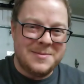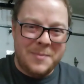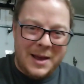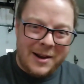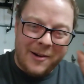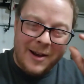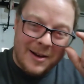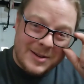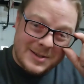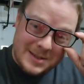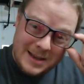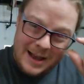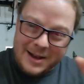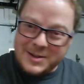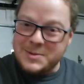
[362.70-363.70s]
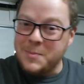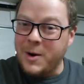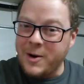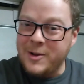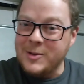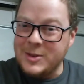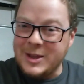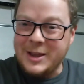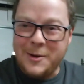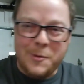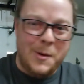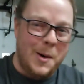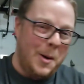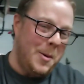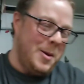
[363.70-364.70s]
matter how smart you think you
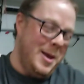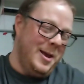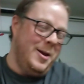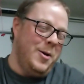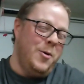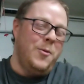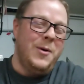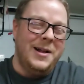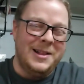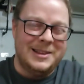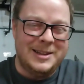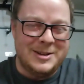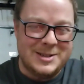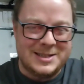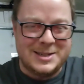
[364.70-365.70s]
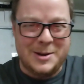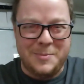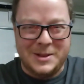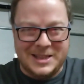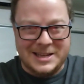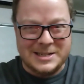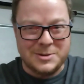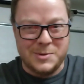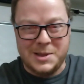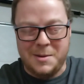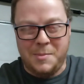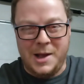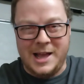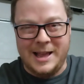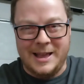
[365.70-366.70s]
are. You will do stupid things with a
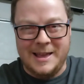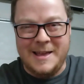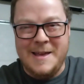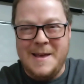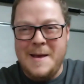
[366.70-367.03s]
bike.